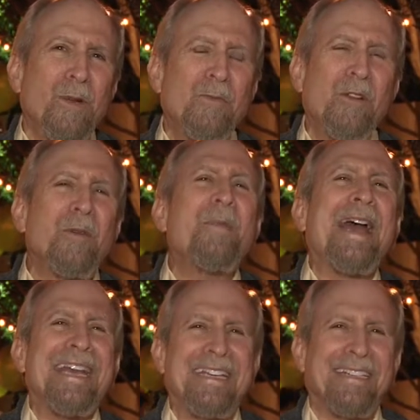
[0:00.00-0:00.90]
we were the
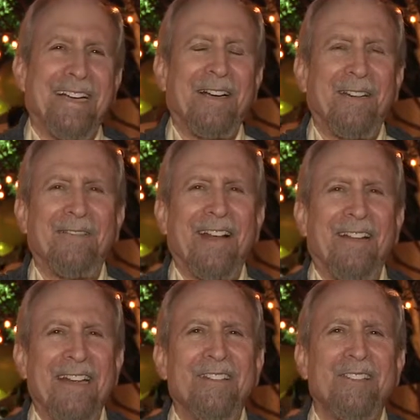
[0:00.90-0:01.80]
bane of
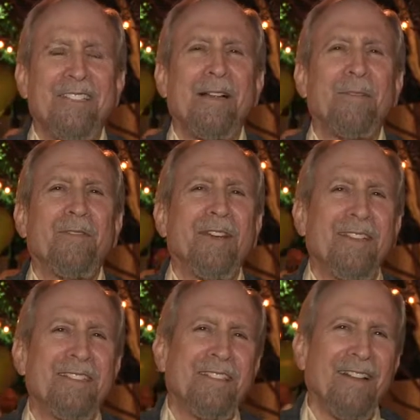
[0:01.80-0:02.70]
Eliezer
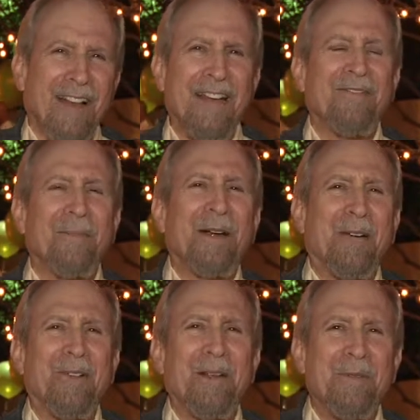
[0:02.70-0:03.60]
Slomovic's life
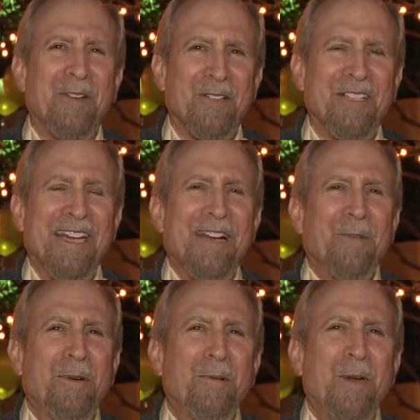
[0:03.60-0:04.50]
apparently, because
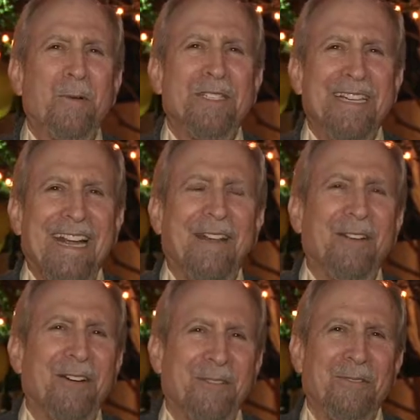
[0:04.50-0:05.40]
when we were
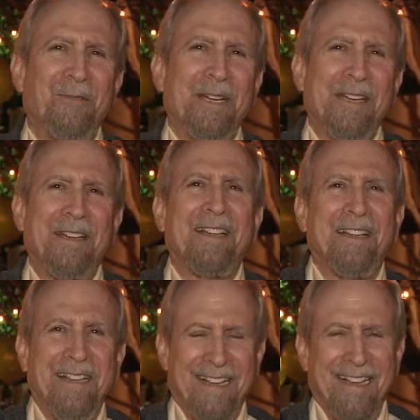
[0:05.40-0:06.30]
together we
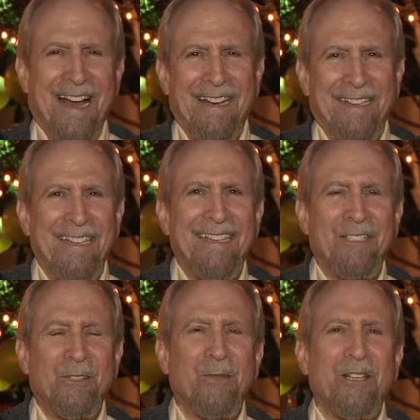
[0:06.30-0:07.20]
got
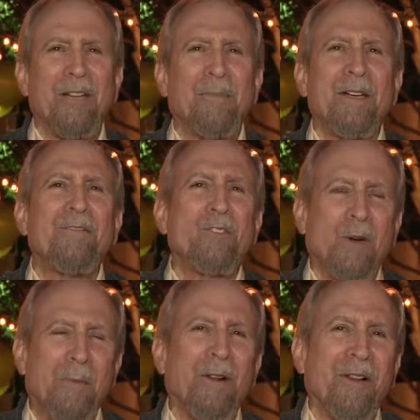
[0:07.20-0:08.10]
into a little bit of
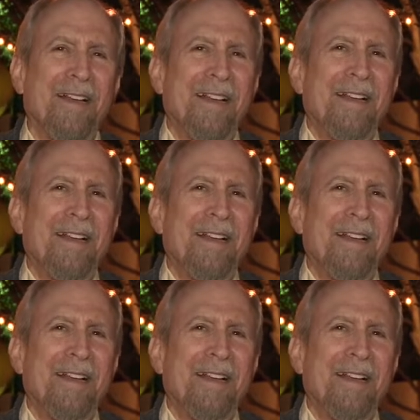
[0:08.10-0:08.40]
trouble.